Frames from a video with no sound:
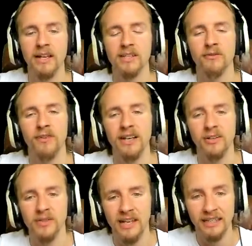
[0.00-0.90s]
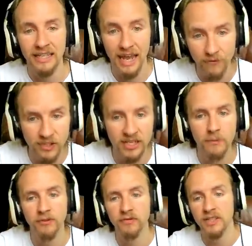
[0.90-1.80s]
So vehicles like the
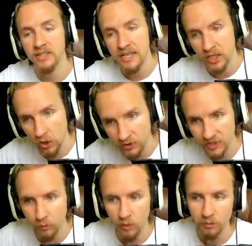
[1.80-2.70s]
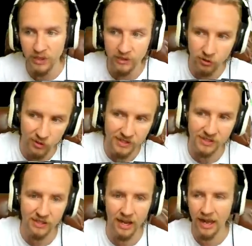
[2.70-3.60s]
FCM50T, Concept 1B,
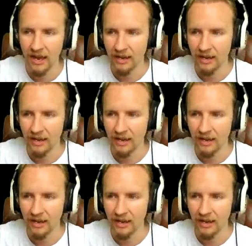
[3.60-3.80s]
Chrysler,